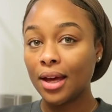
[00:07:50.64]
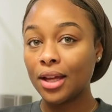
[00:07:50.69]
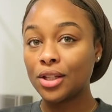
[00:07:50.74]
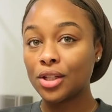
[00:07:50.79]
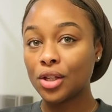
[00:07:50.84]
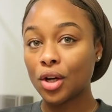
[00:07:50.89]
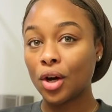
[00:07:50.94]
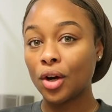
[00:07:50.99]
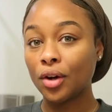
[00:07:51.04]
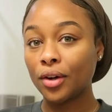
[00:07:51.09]

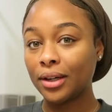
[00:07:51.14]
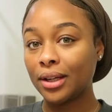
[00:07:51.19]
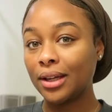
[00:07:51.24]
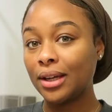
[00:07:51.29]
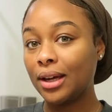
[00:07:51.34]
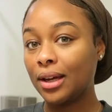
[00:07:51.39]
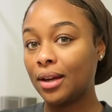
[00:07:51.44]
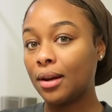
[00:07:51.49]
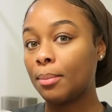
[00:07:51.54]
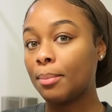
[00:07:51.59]
it's
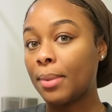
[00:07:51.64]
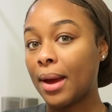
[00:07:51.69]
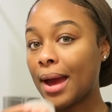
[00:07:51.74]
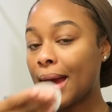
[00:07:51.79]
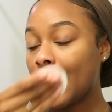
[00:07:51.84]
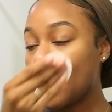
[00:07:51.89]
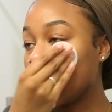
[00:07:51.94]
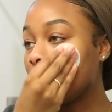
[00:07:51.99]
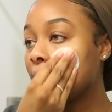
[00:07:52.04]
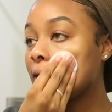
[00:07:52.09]
already in a
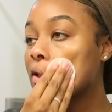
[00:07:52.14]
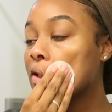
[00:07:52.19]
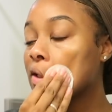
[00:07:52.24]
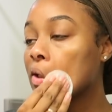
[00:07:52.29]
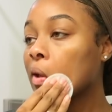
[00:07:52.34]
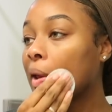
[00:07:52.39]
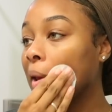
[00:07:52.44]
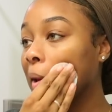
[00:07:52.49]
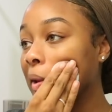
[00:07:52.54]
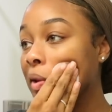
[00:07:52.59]
pad
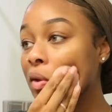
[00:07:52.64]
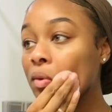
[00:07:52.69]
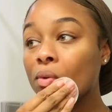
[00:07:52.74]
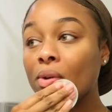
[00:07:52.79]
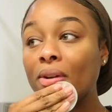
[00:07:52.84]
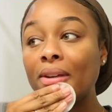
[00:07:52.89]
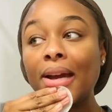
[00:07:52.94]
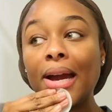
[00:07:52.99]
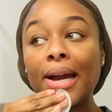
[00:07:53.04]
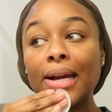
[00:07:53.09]
so like it's
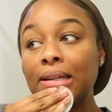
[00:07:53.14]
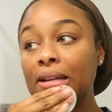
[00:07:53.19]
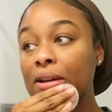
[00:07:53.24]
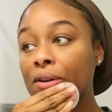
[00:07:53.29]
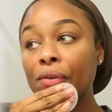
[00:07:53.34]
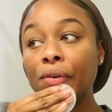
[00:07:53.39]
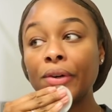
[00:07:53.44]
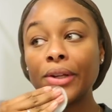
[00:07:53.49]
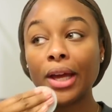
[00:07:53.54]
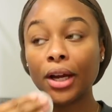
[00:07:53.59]
really
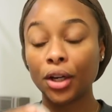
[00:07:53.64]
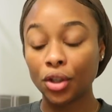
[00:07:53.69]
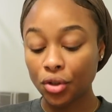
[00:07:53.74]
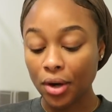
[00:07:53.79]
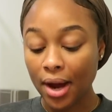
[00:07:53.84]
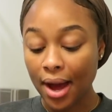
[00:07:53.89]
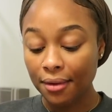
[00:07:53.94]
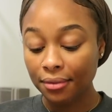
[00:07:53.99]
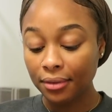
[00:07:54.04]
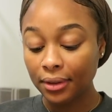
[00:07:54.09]
ideal for like
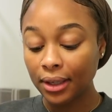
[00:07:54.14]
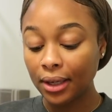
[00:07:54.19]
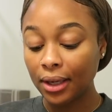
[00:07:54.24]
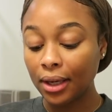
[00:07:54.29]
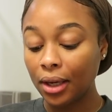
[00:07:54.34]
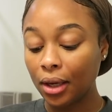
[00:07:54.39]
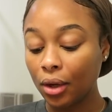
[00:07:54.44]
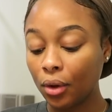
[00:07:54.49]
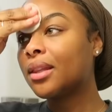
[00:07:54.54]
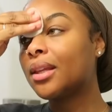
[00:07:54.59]

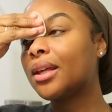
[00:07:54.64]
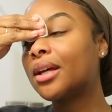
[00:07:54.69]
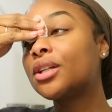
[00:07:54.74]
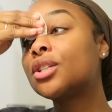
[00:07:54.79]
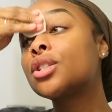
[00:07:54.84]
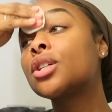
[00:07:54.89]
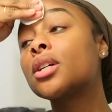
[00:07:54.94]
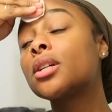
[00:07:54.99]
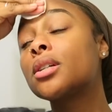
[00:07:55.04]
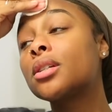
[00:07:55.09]
traveling and they
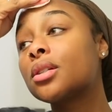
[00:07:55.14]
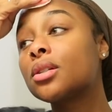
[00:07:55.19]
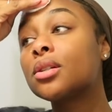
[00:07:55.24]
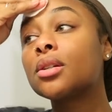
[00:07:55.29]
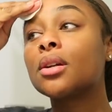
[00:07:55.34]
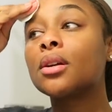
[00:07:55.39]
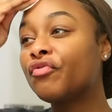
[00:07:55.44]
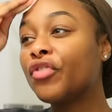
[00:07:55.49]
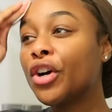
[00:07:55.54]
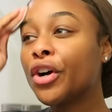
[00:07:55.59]

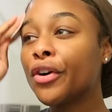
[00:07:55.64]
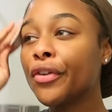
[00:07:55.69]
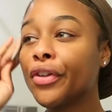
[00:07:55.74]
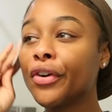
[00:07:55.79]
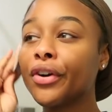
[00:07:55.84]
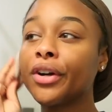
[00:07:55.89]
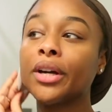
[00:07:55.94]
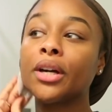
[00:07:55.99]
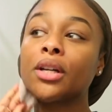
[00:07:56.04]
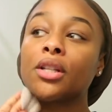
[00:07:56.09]
just
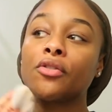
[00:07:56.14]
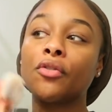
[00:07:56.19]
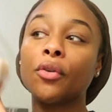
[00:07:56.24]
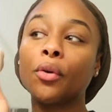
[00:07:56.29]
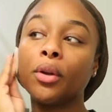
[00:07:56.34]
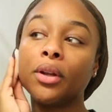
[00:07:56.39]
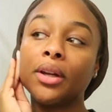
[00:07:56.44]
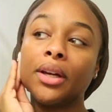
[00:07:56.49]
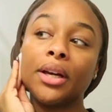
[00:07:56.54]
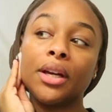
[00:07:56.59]
further
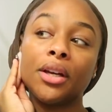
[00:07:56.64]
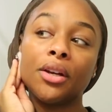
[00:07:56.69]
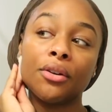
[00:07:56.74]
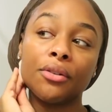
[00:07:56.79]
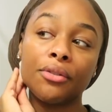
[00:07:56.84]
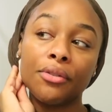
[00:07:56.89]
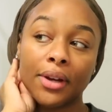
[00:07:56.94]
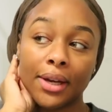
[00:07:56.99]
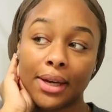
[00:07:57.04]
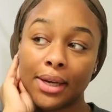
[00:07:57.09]
exfoliate your
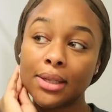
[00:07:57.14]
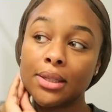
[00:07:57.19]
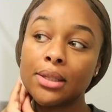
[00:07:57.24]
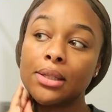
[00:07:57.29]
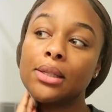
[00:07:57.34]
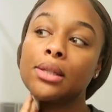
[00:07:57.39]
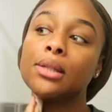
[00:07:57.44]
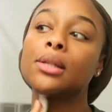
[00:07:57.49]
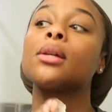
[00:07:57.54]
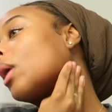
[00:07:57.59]

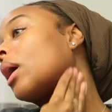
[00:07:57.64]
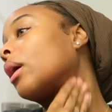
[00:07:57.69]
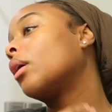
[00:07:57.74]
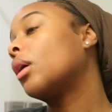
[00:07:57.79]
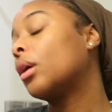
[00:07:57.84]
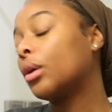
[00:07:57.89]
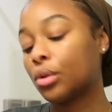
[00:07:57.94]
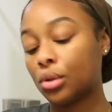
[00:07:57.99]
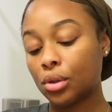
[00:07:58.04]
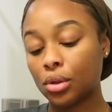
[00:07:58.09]
face while
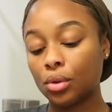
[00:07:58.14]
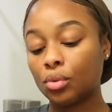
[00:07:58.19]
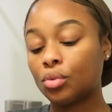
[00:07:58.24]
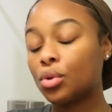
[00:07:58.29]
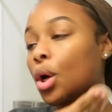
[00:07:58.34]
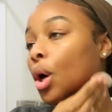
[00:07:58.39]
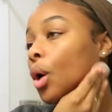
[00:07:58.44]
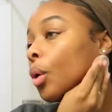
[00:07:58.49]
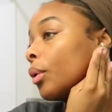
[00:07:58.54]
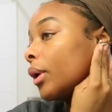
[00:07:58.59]
also
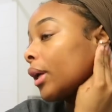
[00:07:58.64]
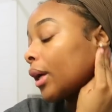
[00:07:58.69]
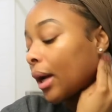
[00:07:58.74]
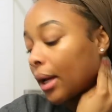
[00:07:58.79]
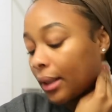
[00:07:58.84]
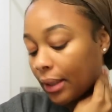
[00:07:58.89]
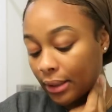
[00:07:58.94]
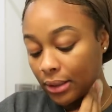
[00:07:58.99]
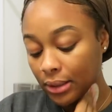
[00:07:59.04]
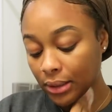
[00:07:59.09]
toning
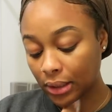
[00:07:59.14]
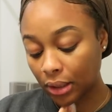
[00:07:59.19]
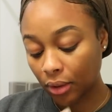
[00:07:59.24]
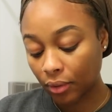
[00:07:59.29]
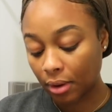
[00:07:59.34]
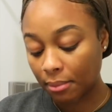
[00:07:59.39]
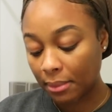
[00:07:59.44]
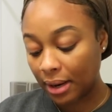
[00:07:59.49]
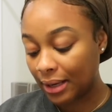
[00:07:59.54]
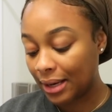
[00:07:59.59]
i like to get
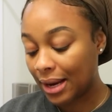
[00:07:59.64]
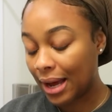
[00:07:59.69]
around my